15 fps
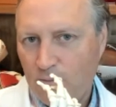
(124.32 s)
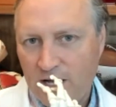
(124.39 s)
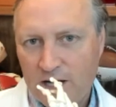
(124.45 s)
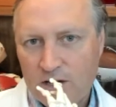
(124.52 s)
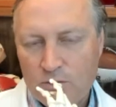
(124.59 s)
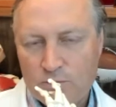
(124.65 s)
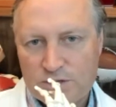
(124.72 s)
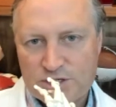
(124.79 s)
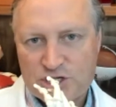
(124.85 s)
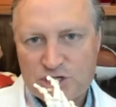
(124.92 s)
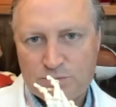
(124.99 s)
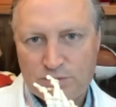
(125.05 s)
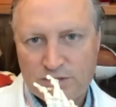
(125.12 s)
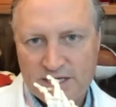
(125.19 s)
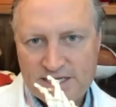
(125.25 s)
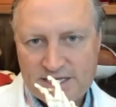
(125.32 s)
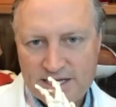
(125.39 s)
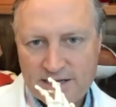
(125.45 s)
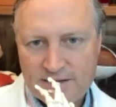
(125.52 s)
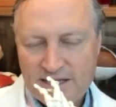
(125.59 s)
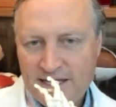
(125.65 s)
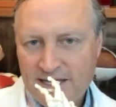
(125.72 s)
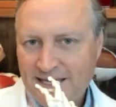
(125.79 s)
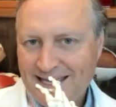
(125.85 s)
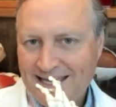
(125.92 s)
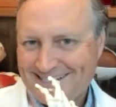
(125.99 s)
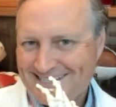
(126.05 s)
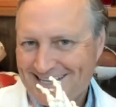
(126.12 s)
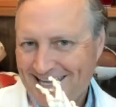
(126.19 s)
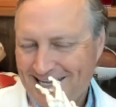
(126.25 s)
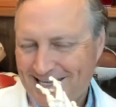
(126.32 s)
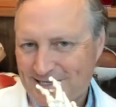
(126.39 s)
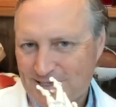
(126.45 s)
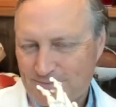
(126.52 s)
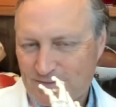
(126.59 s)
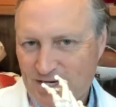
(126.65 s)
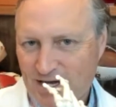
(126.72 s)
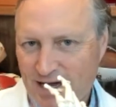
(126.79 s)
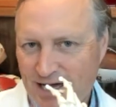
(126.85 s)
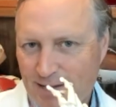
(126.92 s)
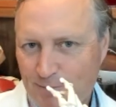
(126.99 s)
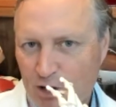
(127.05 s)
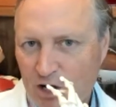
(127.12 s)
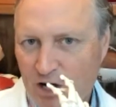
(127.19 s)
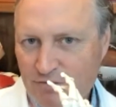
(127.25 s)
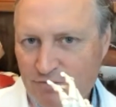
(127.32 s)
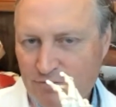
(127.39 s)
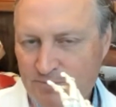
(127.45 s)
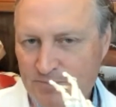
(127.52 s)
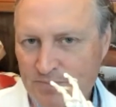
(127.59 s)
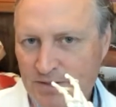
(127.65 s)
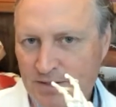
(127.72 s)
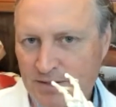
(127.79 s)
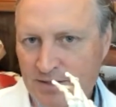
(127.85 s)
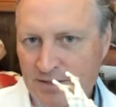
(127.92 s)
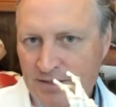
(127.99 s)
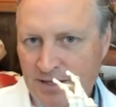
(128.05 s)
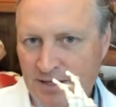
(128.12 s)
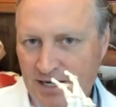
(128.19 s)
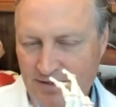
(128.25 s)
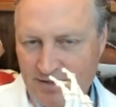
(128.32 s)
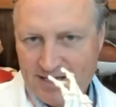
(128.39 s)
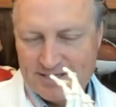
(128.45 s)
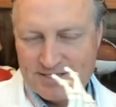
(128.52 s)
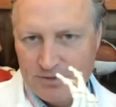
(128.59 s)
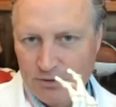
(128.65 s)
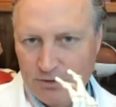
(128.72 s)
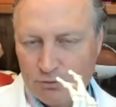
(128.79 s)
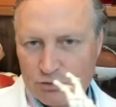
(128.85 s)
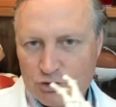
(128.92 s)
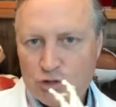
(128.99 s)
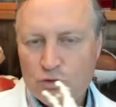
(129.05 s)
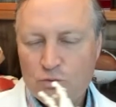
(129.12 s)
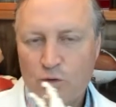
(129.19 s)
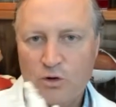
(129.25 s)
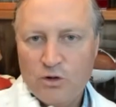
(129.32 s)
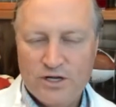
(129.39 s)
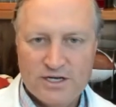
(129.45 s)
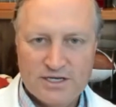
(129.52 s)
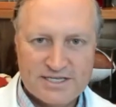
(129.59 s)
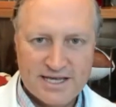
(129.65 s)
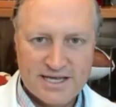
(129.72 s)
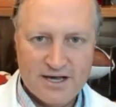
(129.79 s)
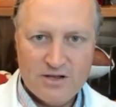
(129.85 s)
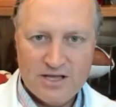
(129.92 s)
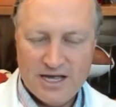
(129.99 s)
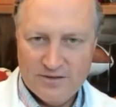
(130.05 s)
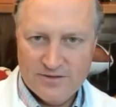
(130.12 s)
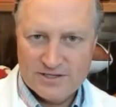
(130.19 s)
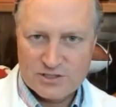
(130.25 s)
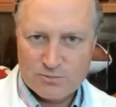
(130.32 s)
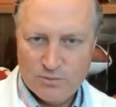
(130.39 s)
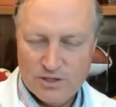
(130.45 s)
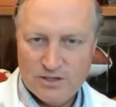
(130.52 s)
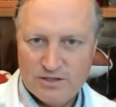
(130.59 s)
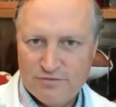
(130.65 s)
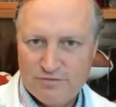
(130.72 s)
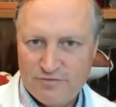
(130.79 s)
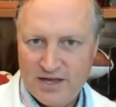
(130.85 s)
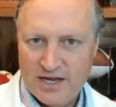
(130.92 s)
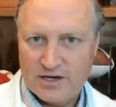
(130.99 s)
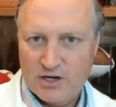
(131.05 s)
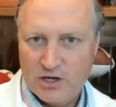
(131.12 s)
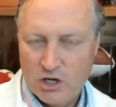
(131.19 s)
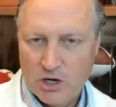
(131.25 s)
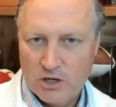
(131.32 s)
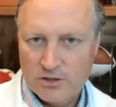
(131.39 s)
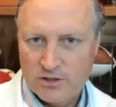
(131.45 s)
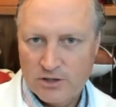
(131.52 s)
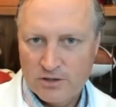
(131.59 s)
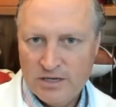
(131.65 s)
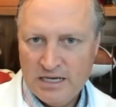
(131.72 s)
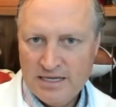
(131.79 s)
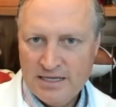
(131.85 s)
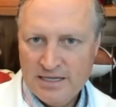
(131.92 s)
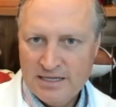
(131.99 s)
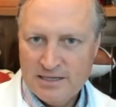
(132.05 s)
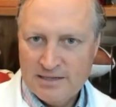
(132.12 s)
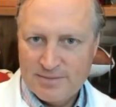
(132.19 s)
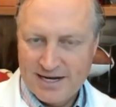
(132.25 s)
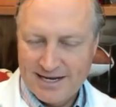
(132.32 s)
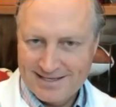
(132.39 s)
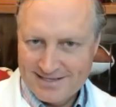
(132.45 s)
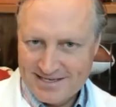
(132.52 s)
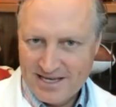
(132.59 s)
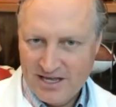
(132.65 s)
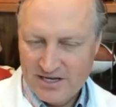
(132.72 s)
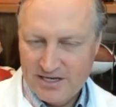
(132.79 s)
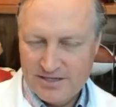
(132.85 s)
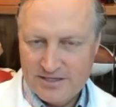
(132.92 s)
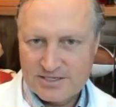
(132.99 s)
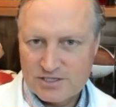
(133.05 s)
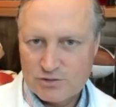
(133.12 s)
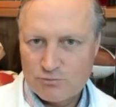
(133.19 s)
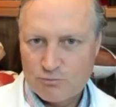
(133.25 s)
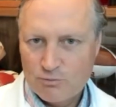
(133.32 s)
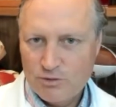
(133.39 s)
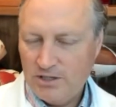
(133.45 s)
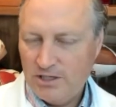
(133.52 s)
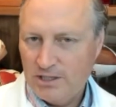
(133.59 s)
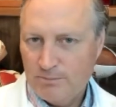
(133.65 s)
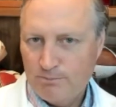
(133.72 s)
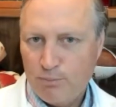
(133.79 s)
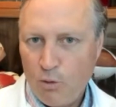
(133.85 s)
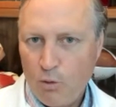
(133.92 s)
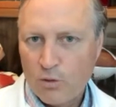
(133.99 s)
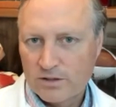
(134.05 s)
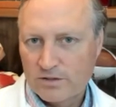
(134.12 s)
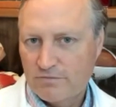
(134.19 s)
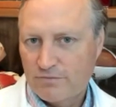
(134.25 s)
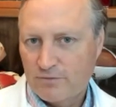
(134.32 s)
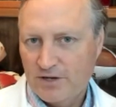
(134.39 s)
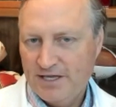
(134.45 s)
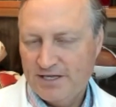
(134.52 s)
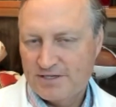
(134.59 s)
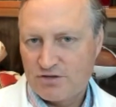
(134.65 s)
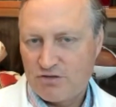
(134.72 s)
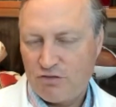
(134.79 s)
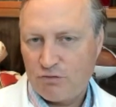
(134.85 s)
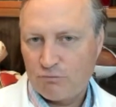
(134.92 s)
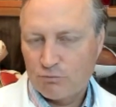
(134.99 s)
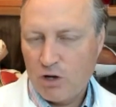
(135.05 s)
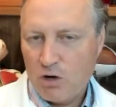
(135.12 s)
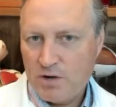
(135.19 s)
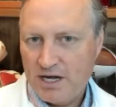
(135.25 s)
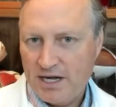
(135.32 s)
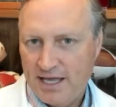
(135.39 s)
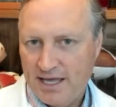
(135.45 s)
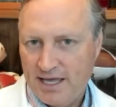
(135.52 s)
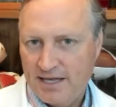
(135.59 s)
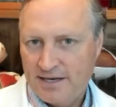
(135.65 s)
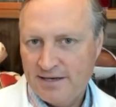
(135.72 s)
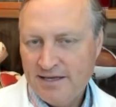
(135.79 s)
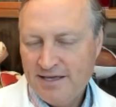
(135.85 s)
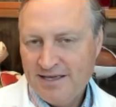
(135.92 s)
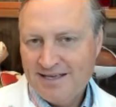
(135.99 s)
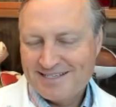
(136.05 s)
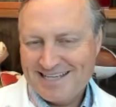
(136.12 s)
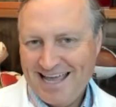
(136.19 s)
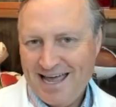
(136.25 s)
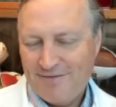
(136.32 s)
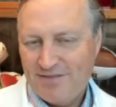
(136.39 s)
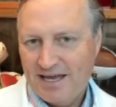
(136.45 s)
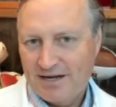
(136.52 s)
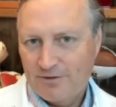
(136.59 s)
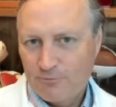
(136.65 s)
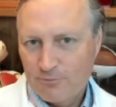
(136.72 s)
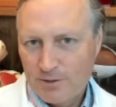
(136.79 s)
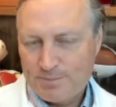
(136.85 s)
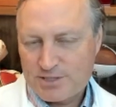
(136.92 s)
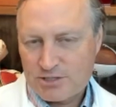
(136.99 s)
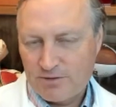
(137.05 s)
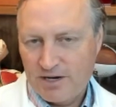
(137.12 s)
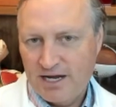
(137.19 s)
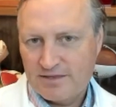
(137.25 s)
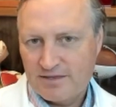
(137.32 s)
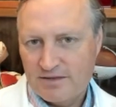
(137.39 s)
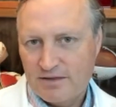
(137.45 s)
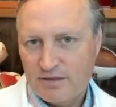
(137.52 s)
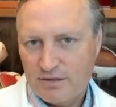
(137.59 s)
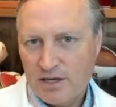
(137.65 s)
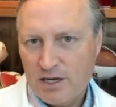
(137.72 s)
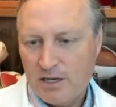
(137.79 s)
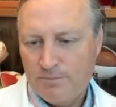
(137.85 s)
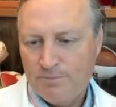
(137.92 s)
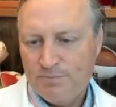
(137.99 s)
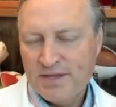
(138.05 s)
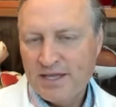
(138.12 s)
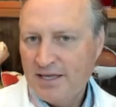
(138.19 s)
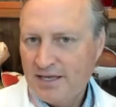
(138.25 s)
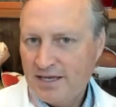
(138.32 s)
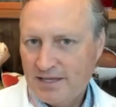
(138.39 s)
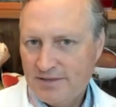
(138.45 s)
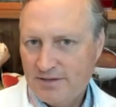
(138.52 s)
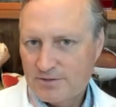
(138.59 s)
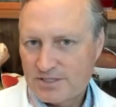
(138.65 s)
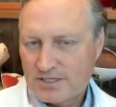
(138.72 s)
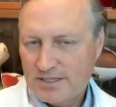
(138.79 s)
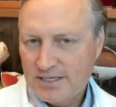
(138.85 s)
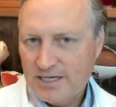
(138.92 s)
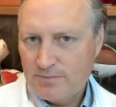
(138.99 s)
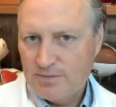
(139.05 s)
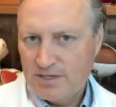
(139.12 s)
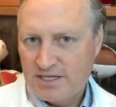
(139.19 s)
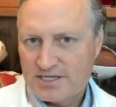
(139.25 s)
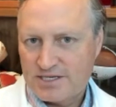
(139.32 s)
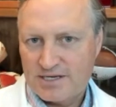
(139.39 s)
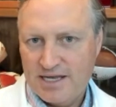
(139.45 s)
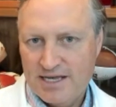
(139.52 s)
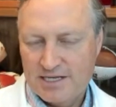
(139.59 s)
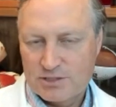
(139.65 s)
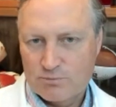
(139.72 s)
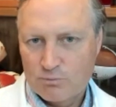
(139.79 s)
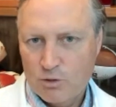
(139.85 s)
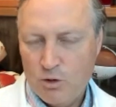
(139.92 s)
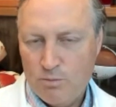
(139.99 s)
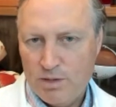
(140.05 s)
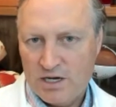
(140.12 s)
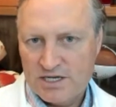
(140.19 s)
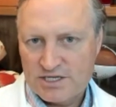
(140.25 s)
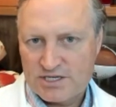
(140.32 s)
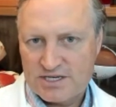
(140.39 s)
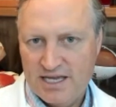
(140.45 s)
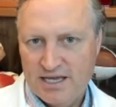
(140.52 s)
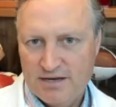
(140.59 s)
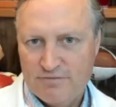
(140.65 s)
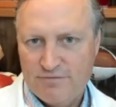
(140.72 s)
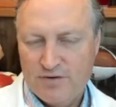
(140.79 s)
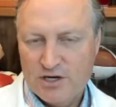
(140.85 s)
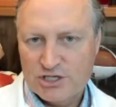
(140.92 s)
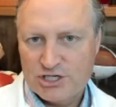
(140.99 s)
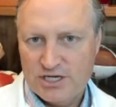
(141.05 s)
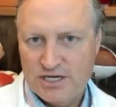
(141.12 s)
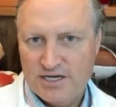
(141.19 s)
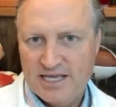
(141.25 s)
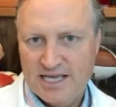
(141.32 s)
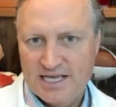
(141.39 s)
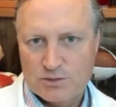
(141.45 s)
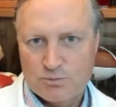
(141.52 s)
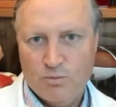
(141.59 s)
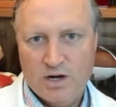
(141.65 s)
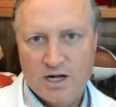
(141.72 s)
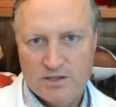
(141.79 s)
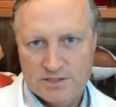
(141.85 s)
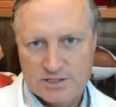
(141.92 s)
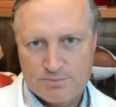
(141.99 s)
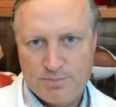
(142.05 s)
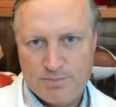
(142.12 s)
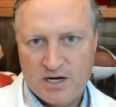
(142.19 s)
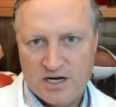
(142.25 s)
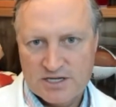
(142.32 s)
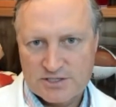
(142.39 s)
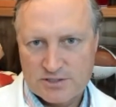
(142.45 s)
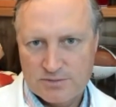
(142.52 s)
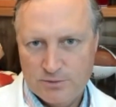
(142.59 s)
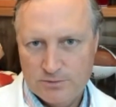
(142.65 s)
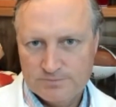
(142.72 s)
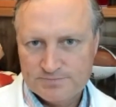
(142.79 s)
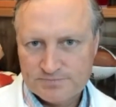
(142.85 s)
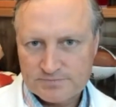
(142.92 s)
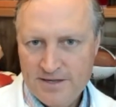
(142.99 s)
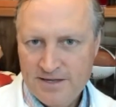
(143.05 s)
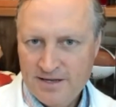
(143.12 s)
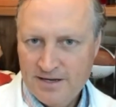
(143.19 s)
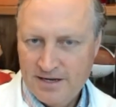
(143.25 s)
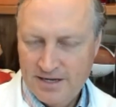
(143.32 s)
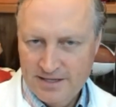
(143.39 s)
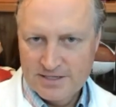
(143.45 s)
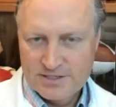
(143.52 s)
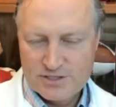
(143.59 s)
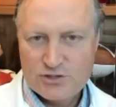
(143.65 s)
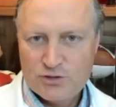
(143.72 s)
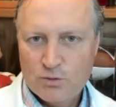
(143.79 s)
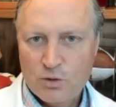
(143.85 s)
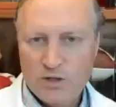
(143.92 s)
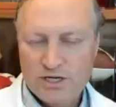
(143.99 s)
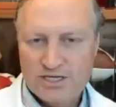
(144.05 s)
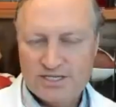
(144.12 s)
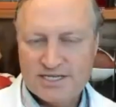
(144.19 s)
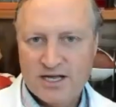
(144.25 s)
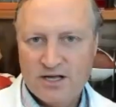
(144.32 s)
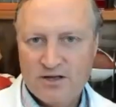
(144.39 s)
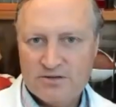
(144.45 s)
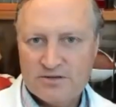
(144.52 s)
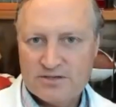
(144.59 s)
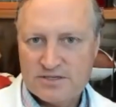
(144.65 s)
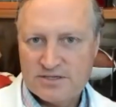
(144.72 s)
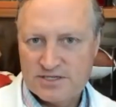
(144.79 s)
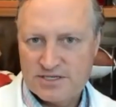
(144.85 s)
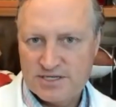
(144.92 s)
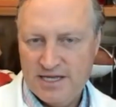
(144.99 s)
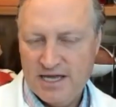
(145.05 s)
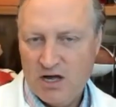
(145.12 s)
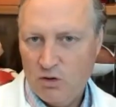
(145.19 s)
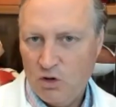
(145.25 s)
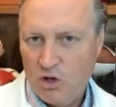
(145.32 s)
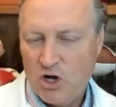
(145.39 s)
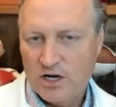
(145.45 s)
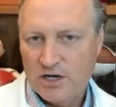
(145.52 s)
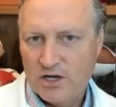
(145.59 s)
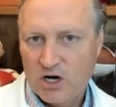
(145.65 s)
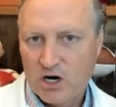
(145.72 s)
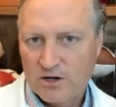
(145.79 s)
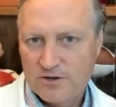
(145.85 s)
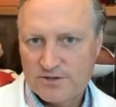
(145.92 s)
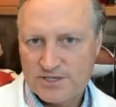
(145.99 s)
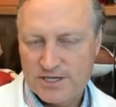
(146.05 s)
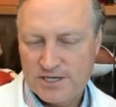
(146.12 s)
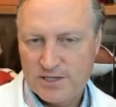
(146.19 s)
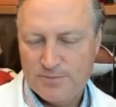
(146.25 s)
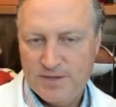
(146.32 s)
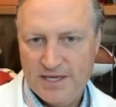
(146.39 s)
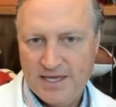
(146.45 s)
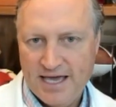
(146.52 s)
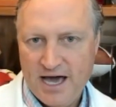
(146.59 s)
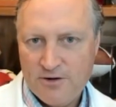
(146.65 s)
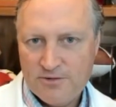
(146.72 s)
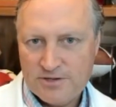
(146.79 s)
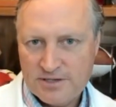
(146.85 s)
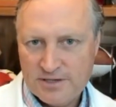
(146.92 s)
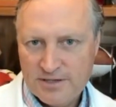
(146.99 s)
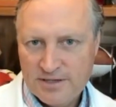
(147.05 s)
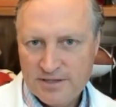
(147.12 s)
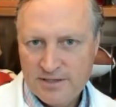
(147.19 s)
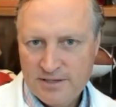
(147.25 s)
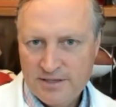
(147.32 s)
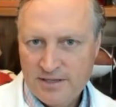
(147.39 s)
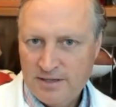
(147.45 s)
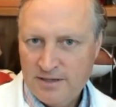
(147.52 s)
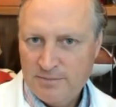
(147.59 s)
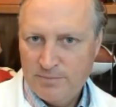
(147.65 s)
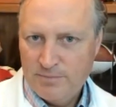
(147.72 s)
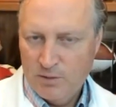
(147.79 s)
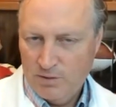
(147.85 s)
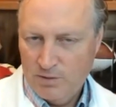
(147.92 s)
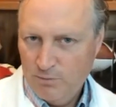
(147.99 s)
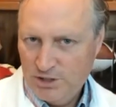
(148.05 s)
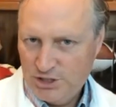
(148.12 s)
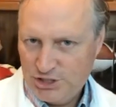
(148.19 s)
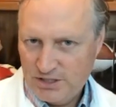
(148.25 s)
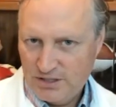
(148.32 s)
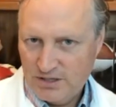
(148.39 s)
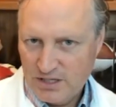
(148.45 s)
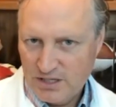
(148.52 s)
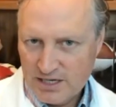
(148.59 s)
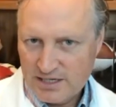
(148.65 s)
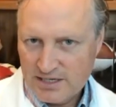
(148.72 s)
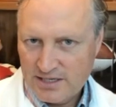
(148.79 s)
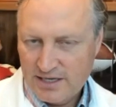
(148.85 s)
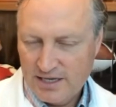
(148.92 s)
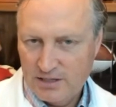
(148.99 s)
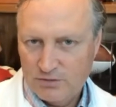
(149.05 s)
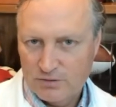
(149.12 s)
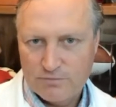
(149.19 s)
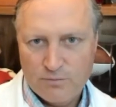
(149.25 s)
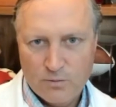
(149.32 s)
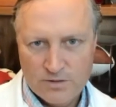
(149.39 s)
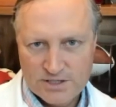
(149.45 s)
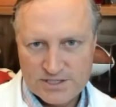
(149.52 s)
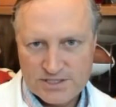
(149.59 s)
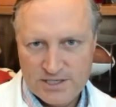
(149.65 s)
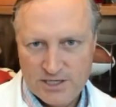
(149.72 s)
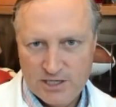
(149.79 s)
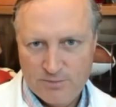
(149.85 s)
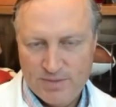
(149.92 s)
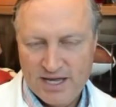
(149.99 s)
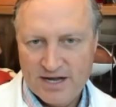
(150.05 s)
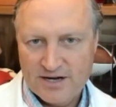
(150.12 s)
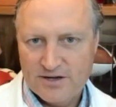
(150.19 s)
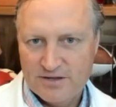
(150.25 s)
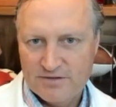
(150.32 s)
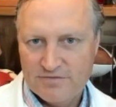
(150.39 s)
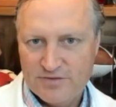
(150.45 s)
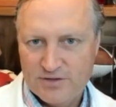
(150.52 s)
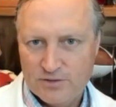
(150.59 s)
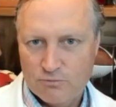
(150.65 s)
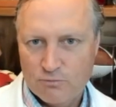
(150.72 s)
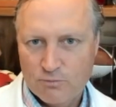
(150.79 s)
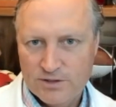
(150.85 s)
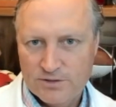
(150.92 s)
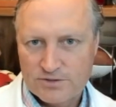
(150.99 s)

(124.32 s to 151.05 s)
well with splinting and taking some time off. I think it's a little too early to tell how this will affect Gardner, but I can tell you this is really important for his throwing hand to have that grip strength in the thumb and those ligaments as robust and functioning as well as possible. I think it's too early to tell to see how long Gardner's going to be out, but we wish you luck and look forward to seeing you back on the field real